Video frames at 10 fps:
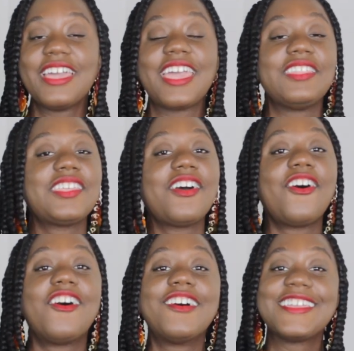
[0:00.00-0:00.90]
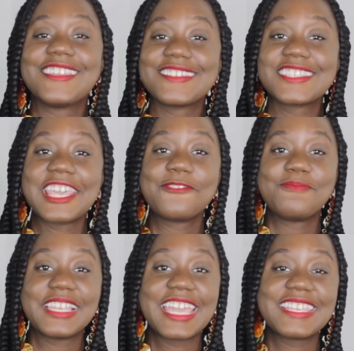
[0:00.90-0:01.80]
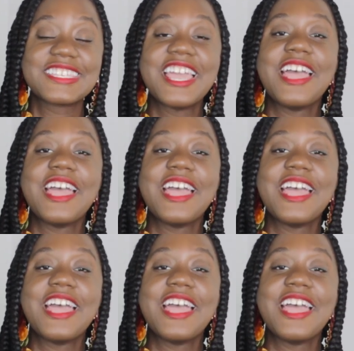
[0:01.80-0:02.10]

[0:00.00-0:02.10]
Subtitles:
and they're all in a safe place.